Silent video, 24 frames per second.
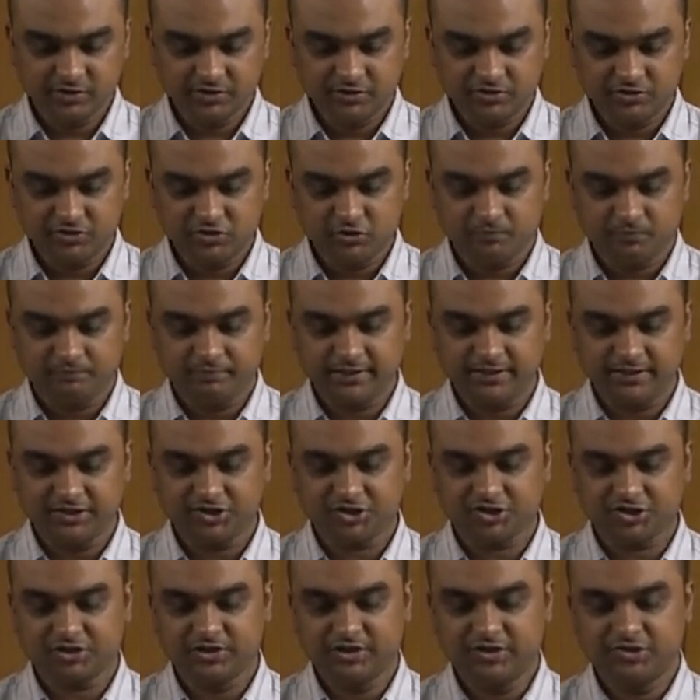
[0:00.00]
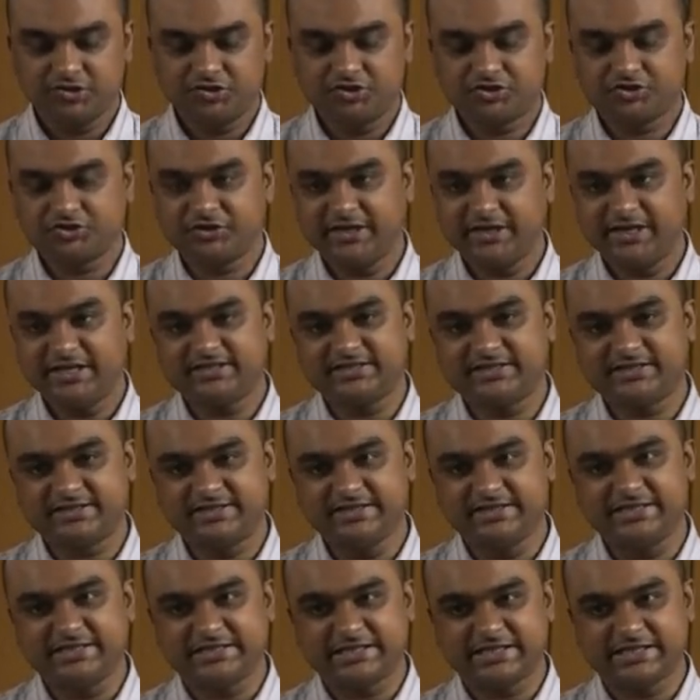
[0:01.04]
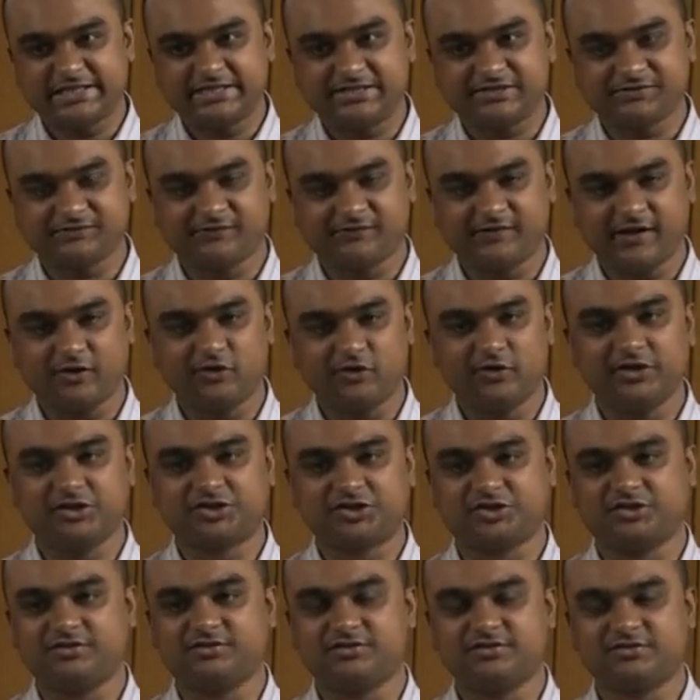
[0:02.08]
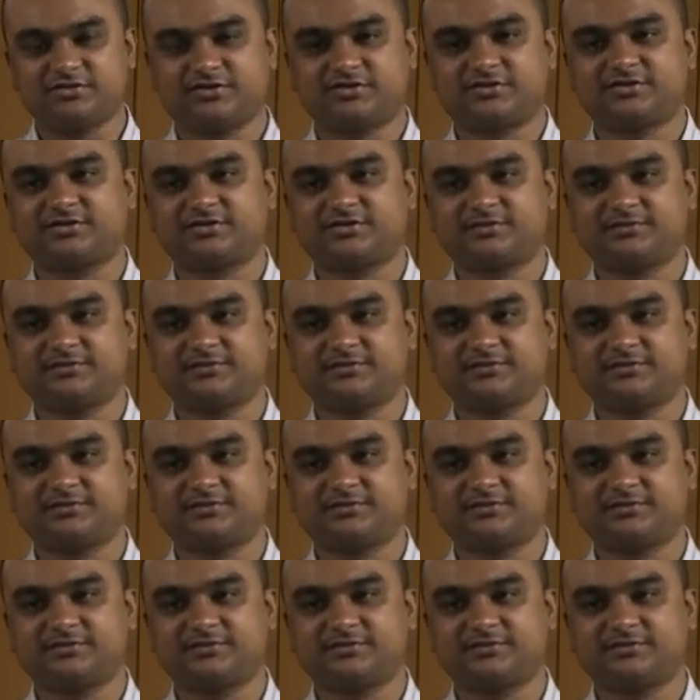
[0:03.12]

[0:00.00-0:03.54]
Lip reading: to punish trade secret violations.